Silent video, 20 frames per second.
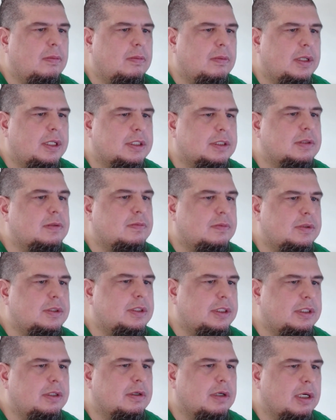It's
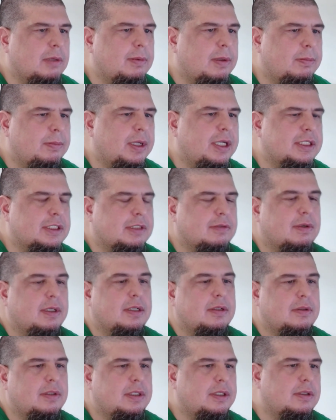still going to be based
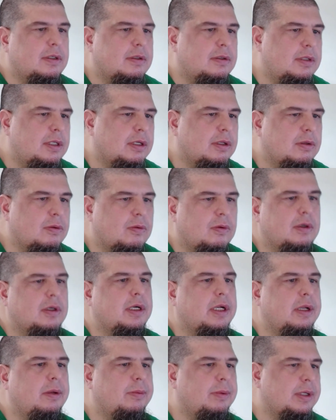around either, the
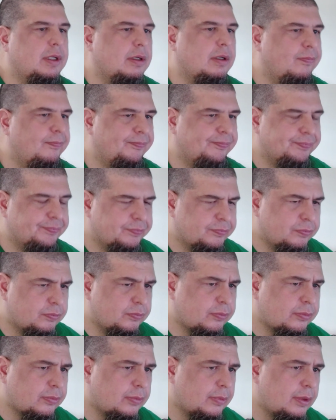wargaming,
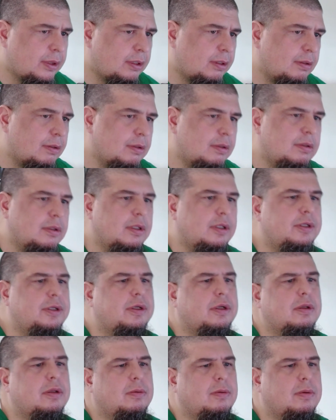the
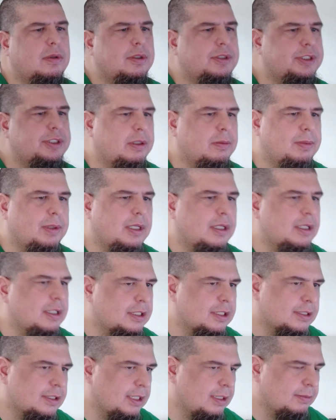nuclear war,
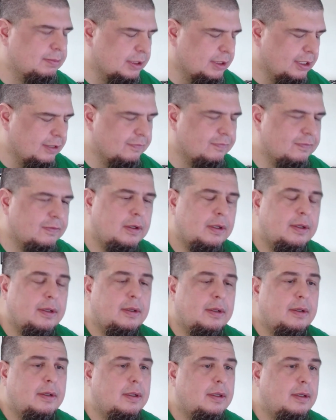geopolitics type stuff.
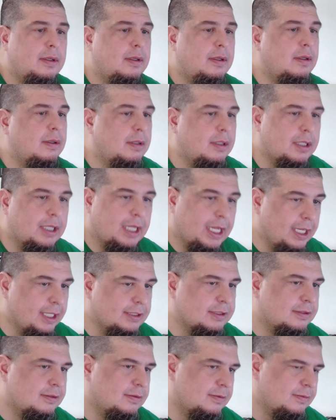
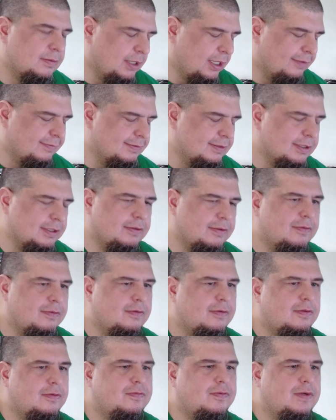Cats, obviously a
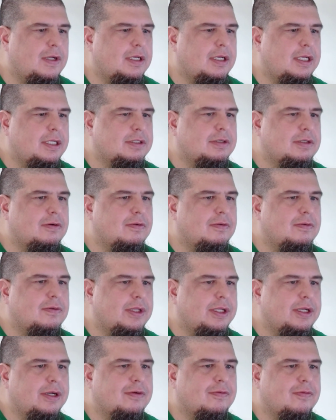foundational
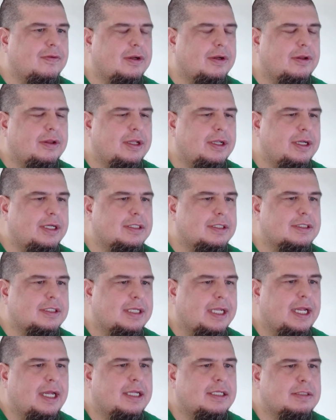thing of our thing is
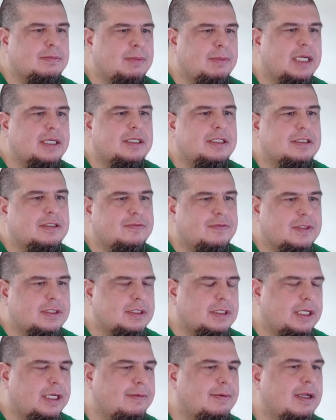Cats, Magnus
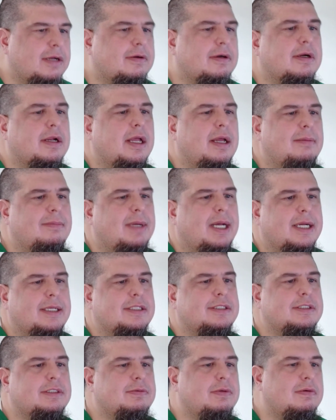Division, named after our cat
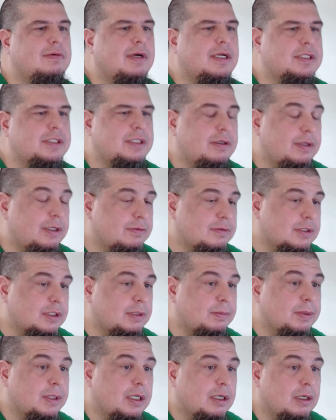Magnus that we rescued. He was sleeping on